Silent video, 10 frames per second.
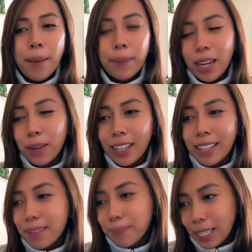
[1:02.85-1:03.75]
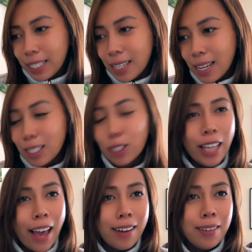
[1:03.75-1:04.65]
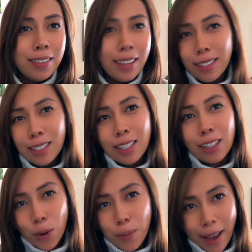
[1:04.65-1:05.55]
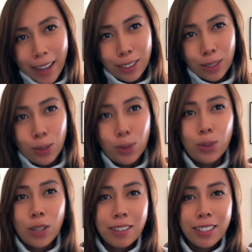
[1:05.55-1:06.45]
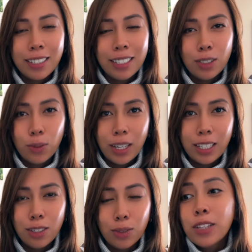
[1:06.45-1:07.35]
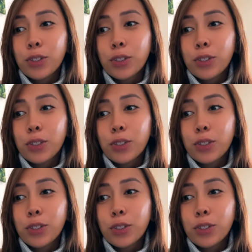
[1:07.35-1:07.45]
But anyway, that being said, so yeah, let's go back to 2022.